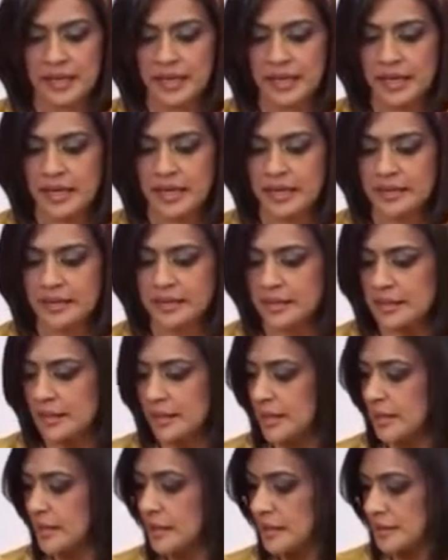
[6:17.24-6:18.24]
And
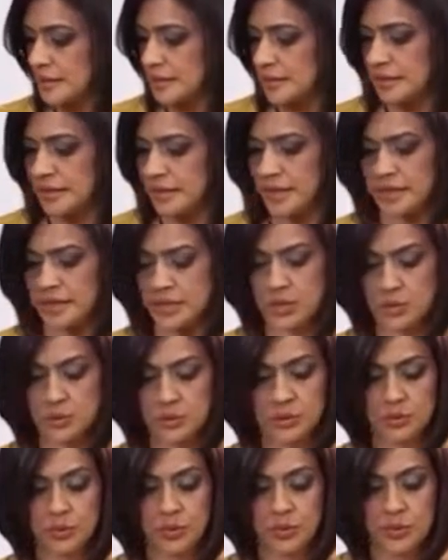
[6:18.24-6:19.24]
next
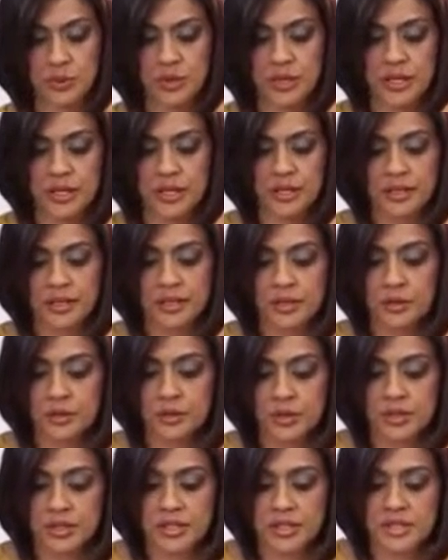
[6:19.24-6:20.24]
we will put in a
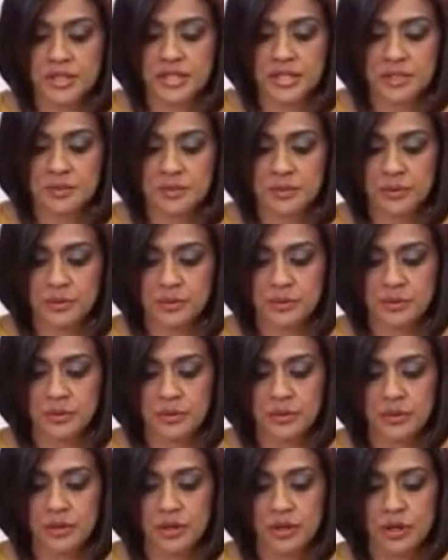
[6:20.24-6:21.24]
1/4 teaspoon
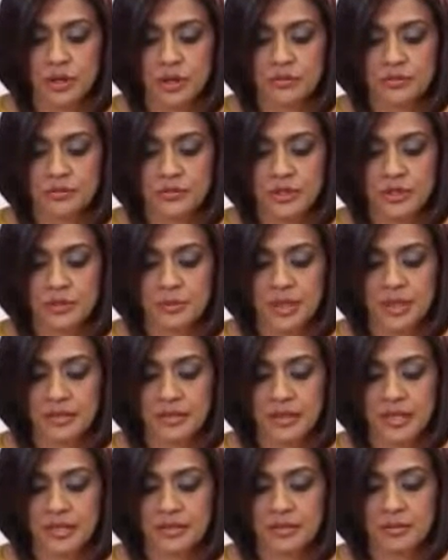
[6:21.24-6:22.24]
of
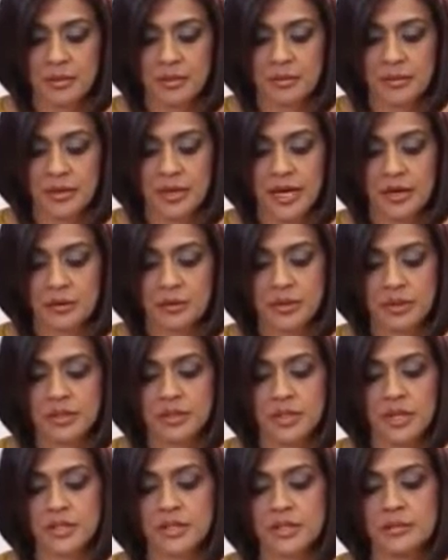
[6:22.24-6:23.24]
turmeric. Remember how we
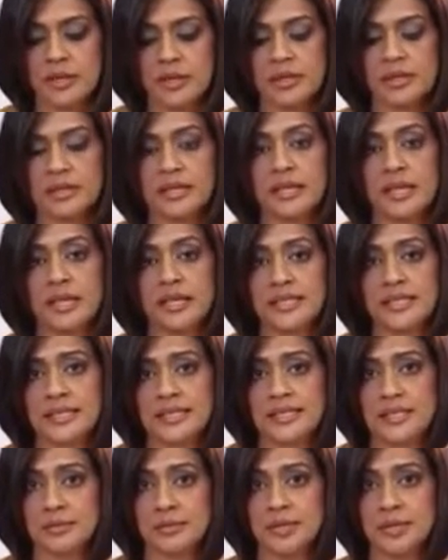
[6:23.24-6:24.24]
talked about the
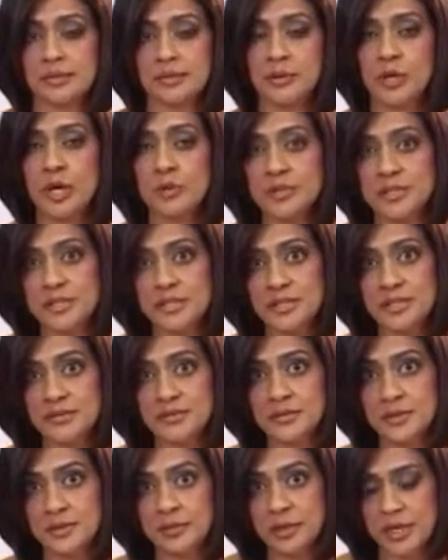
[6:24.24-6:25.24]
antiseptic properties of
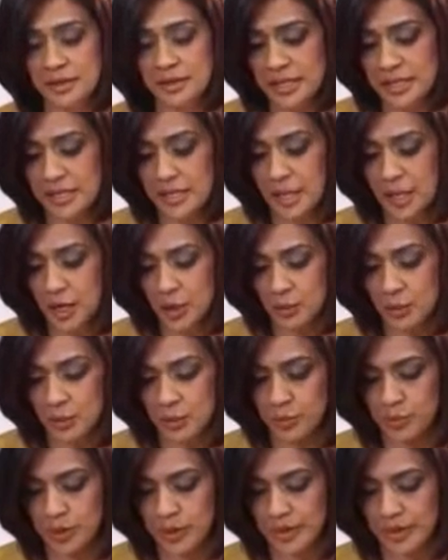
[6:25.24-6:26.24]
turmeric? We'll
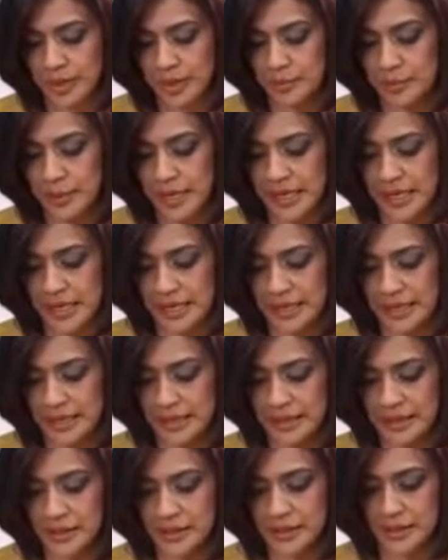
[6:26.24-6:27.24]
bring that back in
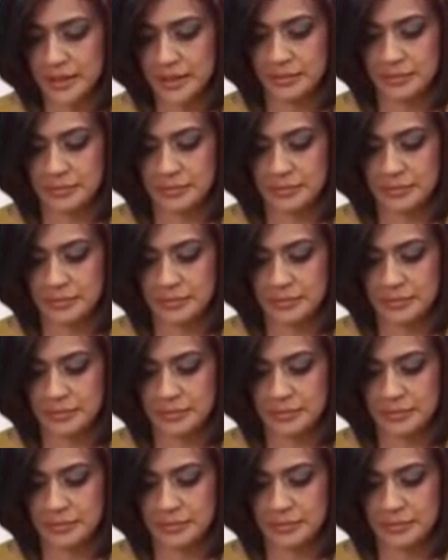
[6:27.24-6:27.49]
here.